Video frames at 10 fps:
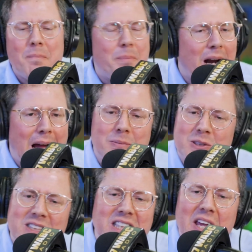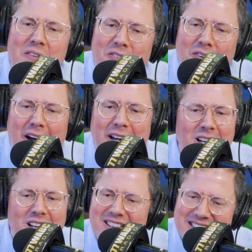perhaps just a
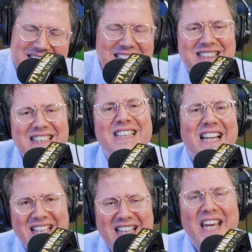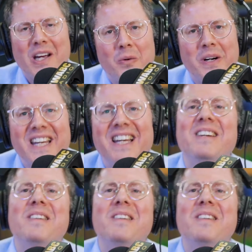final sixty second takeaway.